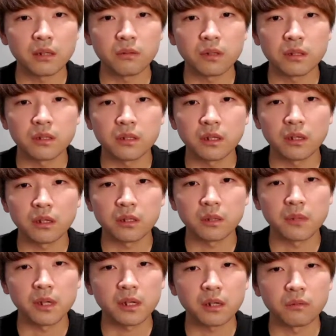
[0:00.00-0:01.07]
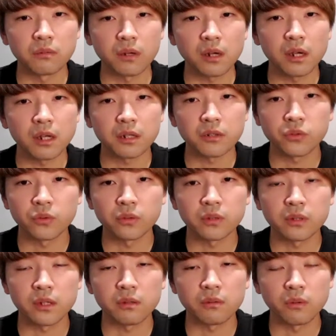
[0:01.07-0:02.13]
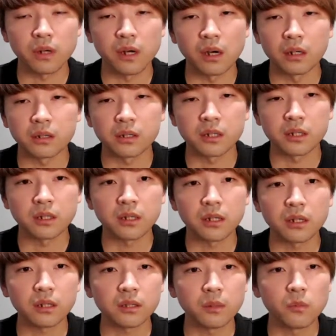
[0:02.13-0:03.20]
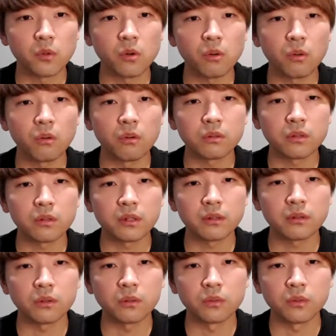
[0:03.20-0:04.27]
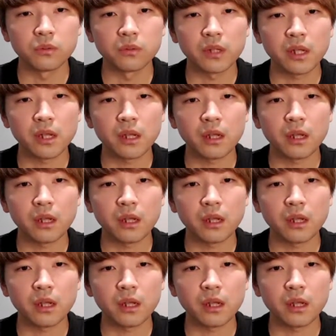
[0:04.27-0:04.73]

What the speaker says: I think there are lots of people who don't know why line engineers are developing